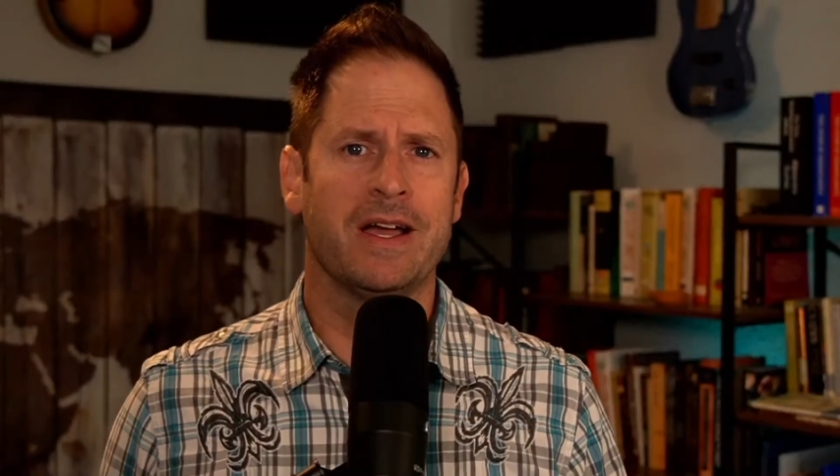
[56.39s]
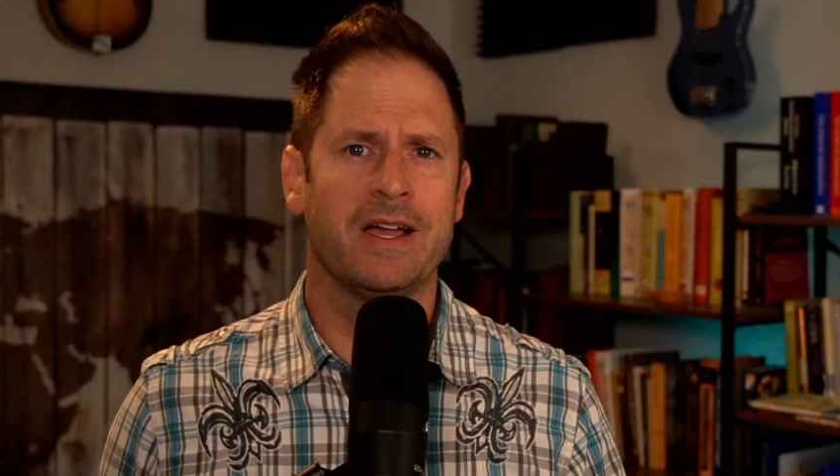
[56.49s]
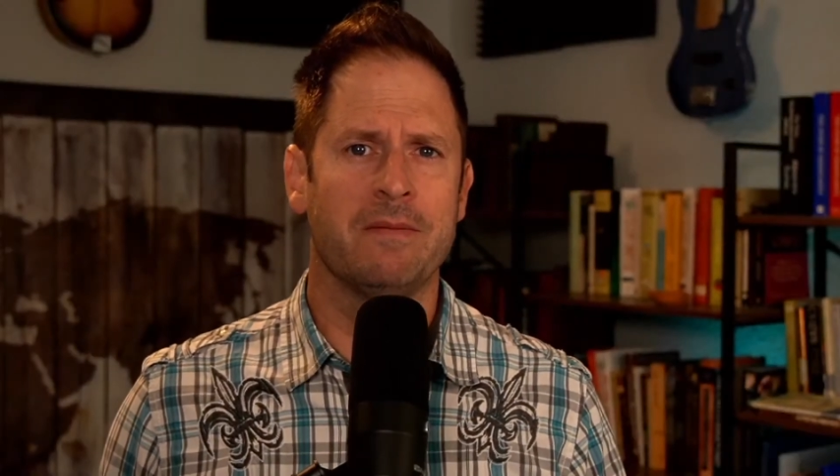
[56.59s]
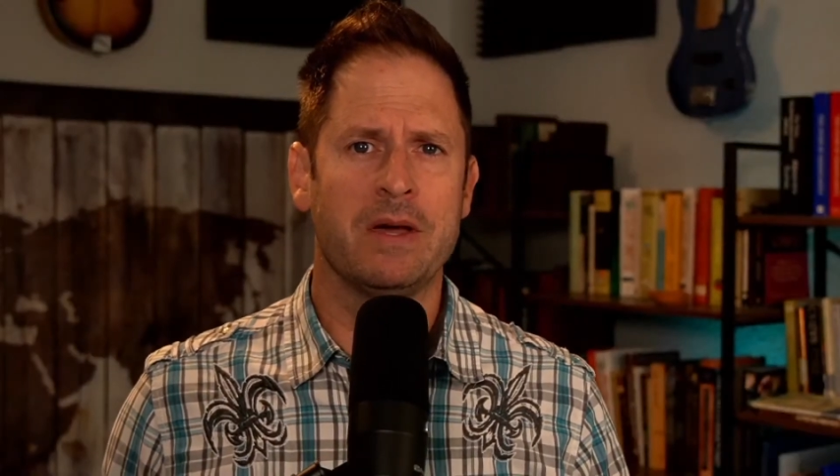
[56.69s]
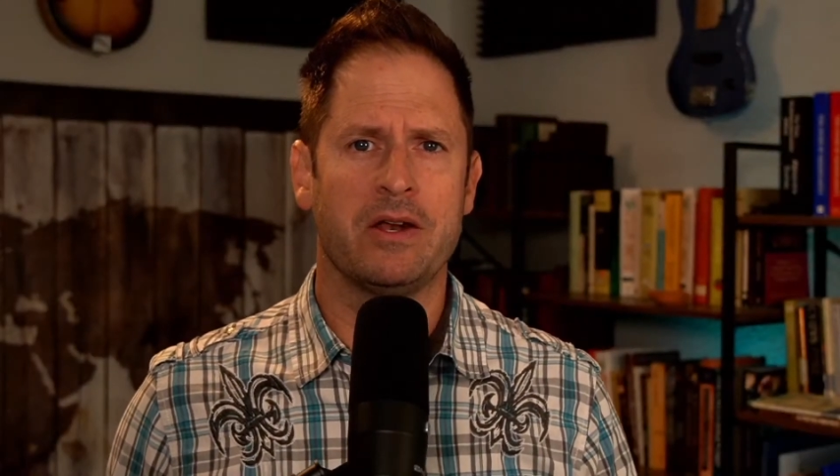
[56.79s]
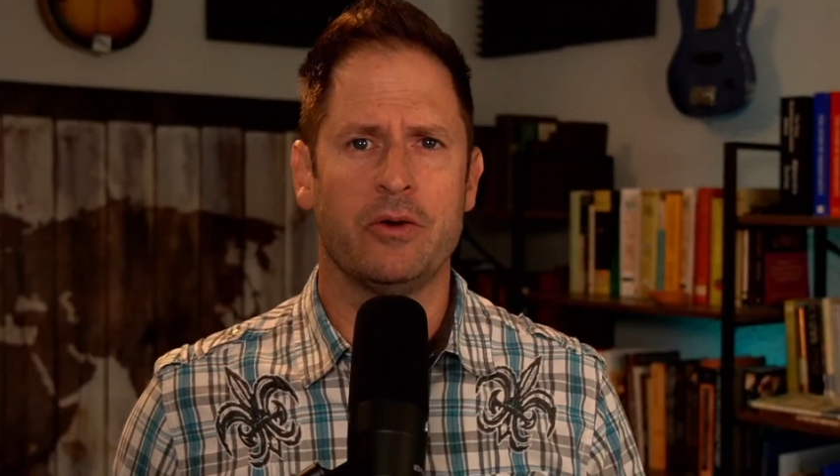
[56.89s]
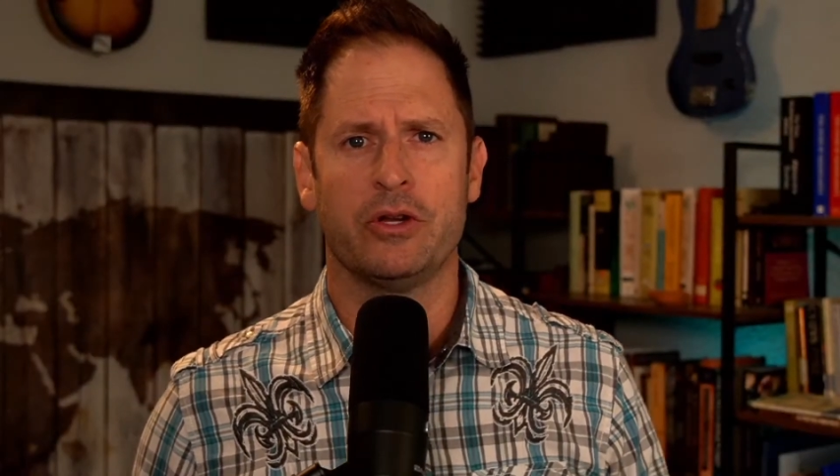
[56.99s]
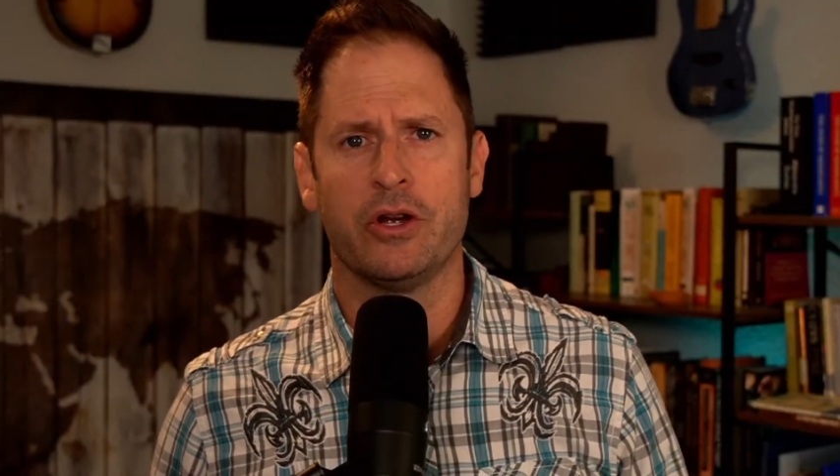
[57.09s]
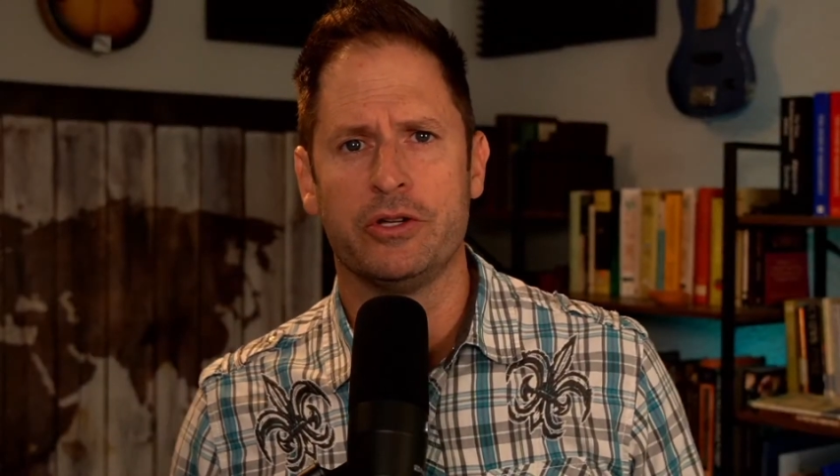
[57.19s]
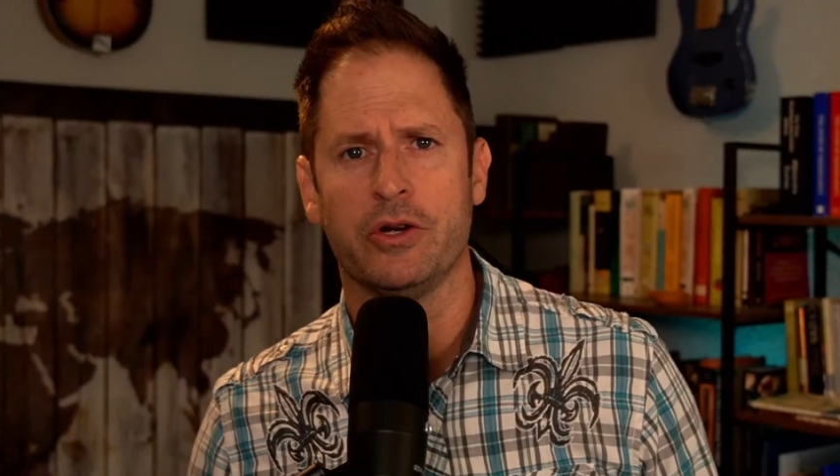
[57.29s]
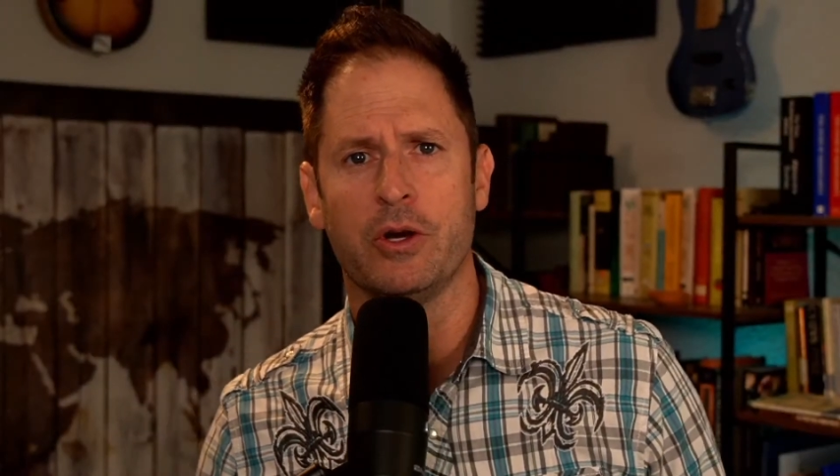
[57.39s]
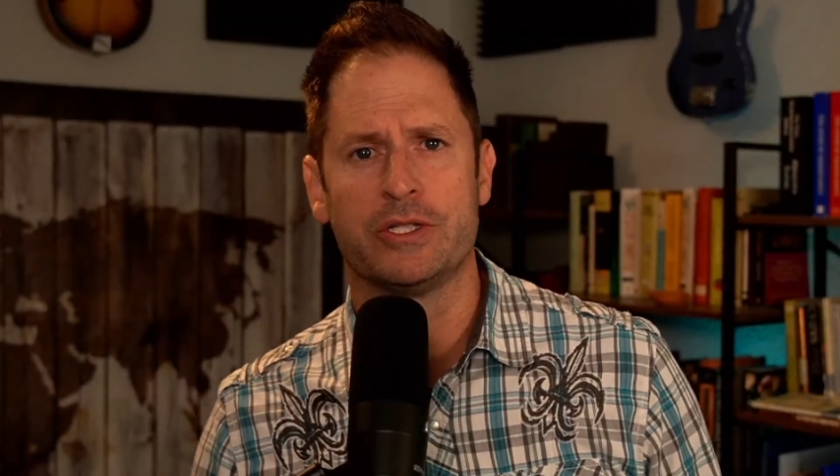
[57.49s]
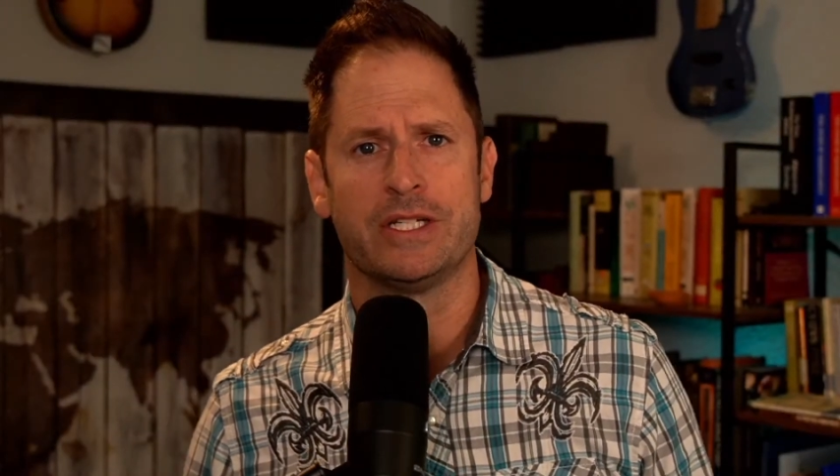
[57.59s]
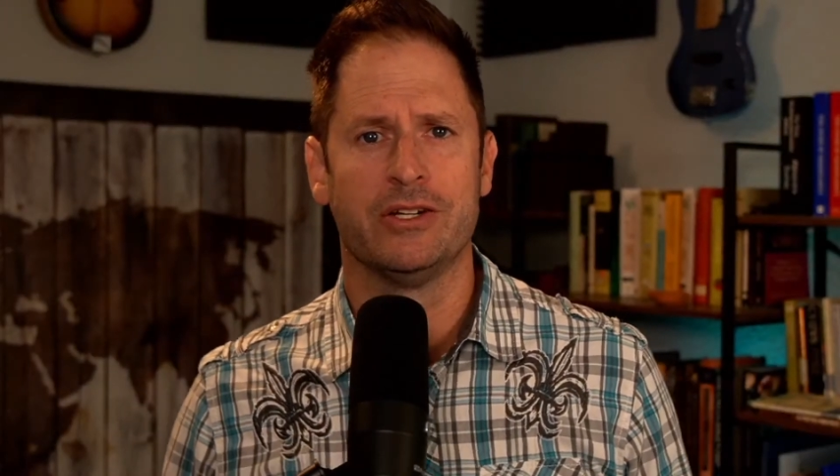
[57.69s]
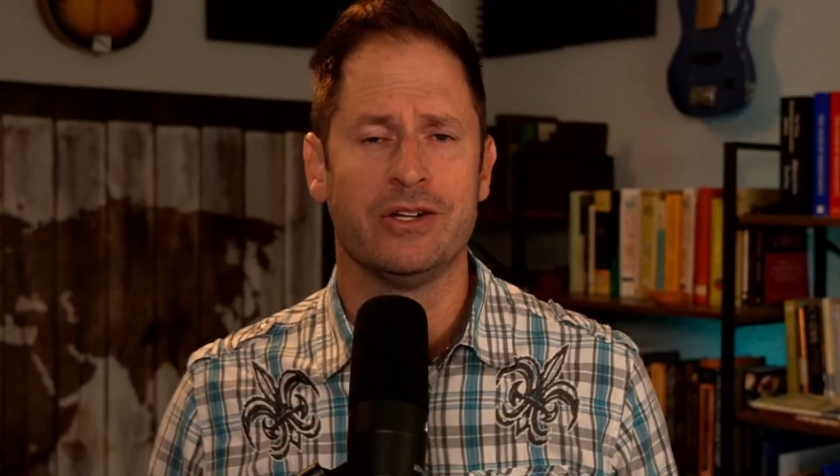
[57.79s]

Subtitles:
am Matt Odegaard, your host here,